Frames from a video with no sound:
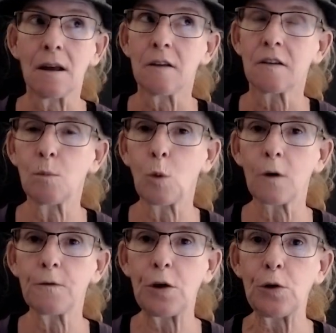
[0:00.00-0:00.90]
some
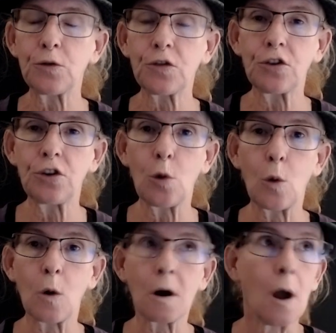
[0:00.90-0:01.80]
more views to
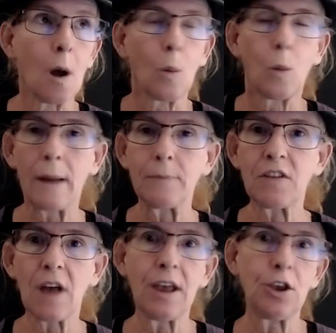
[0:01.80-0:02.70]
your
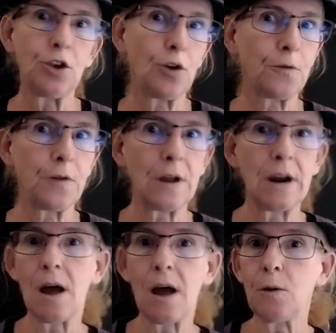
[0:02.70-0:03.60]
website, your
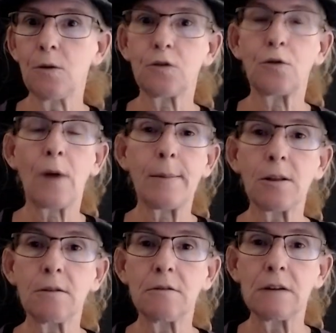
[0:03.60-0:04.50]
videos, grab a
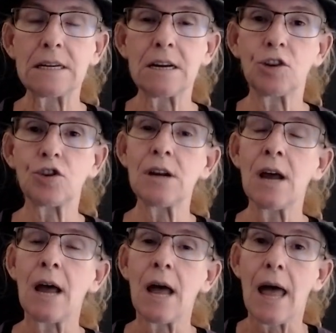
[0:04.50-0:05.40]
little attention,
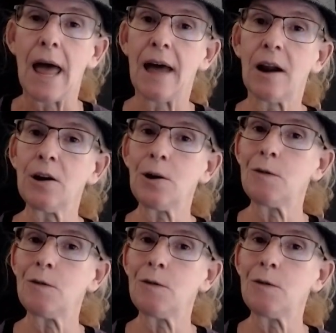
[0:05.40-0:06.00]
head on over